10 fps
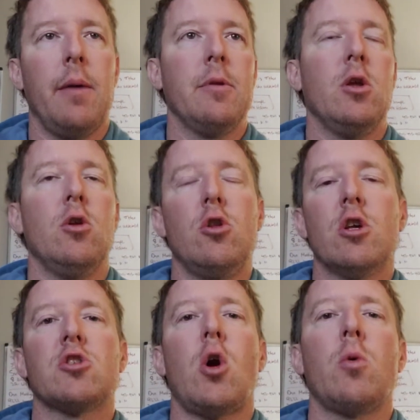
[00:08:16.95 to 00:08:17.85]
you
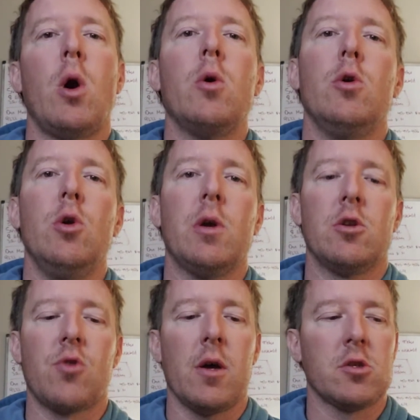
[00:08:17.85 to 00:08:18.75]
just don't know who you can
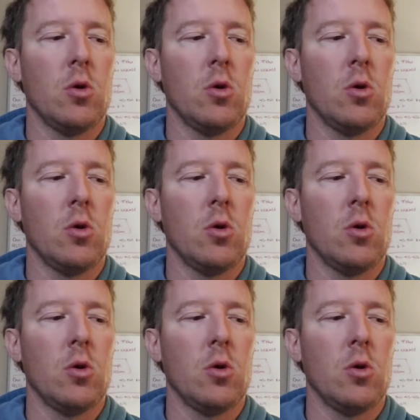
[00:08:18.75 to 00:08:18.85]
trust.